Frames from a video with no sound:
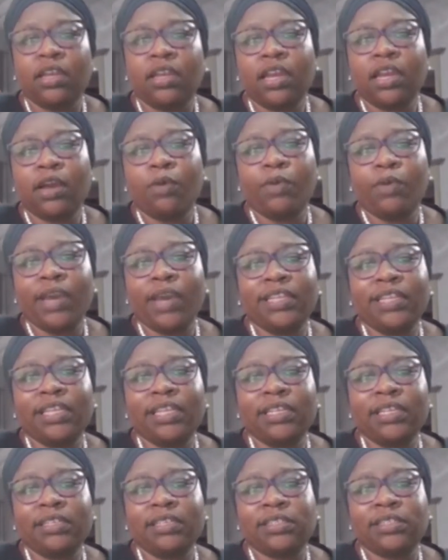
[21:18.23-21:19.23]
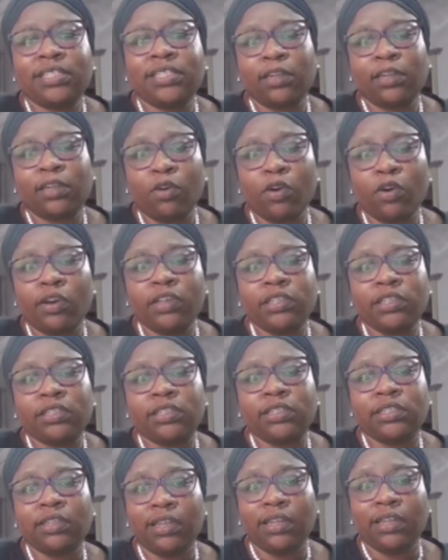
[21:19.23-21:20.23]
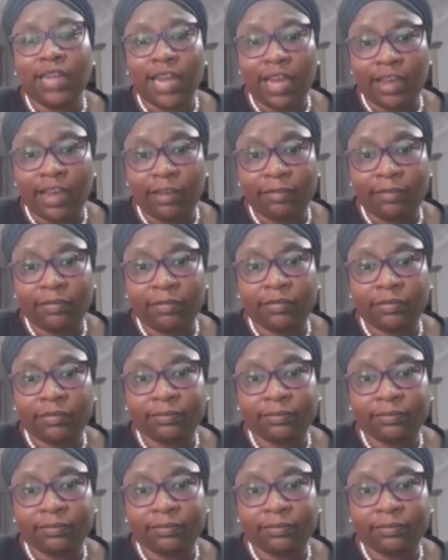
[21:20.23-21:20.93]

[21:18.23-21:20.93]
where the law is still alive.